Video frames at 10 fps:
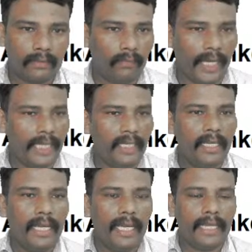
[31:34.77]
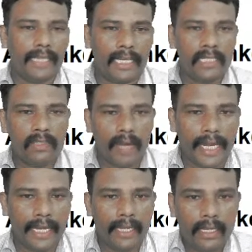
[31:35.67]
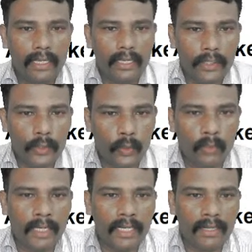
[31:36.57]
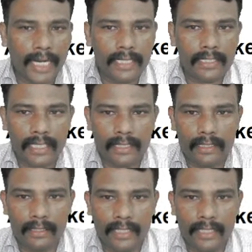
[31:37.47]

Fine. And that is why human rights and